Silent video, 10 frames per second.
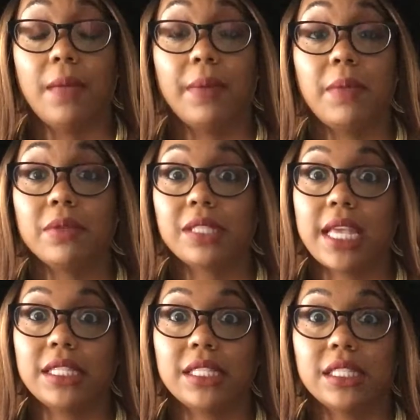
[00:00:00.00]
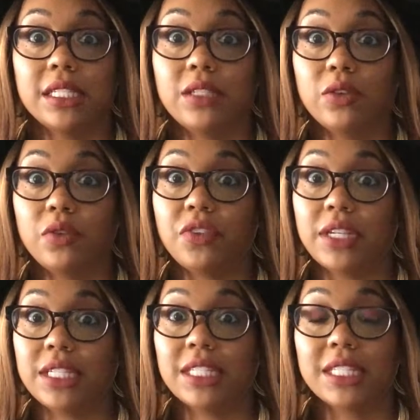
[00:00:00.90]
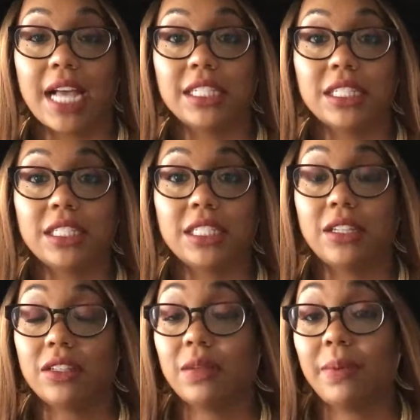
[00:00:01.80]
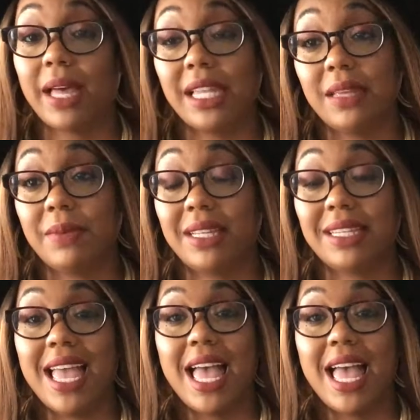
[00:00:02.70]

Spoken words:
People say it's a dupe for the Natasha Delona palette, but